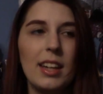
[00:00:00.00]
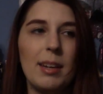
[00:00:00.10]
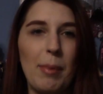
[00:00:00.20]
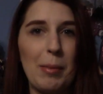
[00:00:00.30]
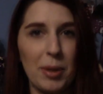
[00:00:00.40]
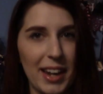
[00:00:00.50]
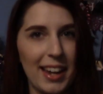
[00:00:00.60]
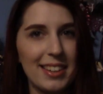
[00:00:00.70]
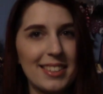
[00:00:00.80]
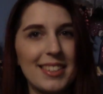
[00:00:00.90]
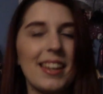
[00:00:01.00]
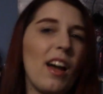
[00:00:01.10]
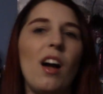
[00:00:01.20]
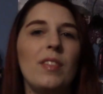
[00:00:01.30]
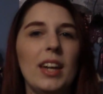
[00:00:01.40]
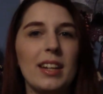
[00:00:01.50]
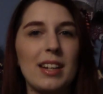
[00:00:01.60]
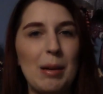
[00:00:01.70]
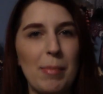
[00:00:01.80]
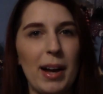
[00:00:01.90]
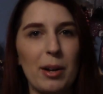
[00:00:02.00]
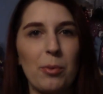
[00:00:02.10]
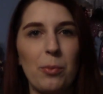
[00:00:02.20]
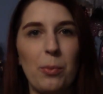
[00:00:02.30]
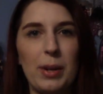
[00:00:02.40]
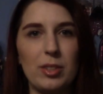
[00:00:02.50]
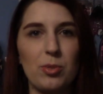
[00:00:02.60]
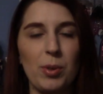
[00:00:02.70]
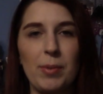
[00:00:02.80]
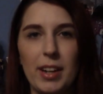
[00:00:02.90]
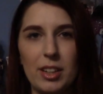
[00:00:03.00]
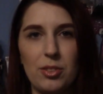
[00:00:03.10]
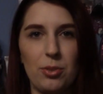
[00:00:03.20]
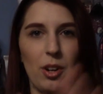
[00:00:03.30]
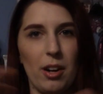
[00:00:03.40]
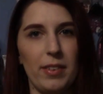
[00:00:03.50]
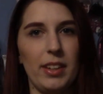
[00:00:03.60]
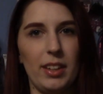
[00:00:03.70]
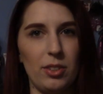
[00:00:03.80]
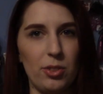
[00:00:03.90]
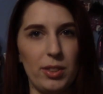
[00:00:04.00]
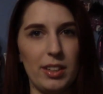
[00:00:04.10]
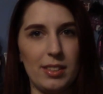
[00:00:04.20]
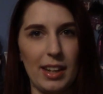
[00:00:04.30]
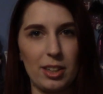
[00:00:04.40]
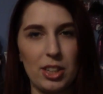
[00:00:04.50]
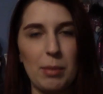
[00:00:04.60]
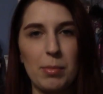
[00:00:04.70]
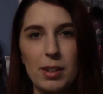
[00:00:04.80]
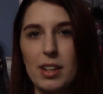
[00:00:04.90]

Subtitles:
buy more cans, and then come back once we're ready to carve it into the exact shape.